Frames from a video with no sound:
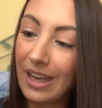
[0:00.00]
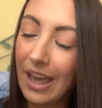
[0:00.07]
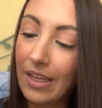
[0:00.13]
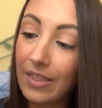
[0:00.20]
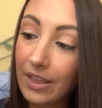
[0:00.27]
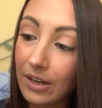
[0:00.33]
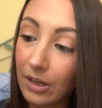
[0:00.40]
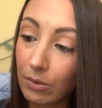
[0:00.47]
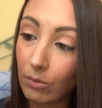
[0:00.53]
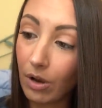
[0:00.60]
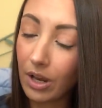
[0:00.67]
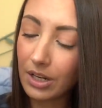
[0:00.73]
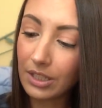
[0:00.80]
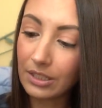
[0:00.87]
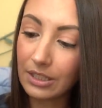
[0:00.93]
And then,
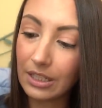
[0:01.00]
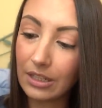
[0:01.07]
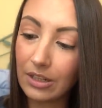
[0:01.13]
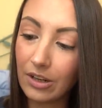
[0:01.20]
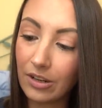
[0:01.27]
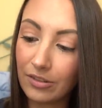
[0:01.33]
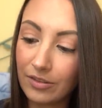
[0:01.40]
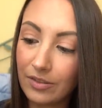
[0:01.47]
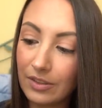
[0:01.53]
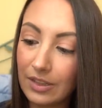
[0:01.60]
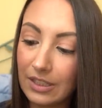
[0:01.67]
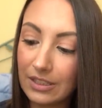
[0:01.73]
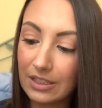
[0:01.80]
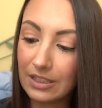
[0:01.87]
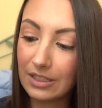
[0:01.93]
ironically enough,
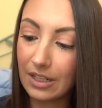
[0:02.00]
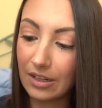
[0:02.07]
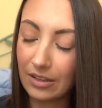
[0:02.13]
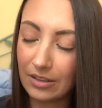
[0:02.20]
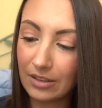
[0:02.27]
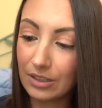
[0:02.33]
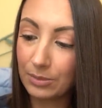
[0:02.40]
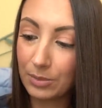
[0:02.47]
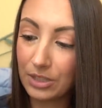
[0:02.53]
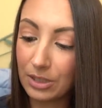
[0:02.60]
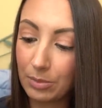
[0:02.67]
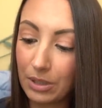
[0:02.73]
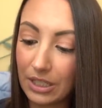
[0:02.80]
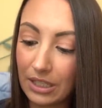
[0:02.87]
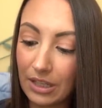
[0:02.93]
this is not, this must have
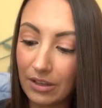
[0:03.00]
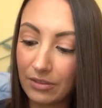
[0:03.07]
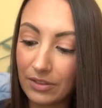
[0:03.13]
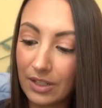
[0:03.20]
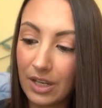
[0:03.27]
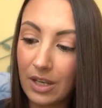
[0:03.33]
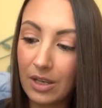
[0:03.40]
been a gift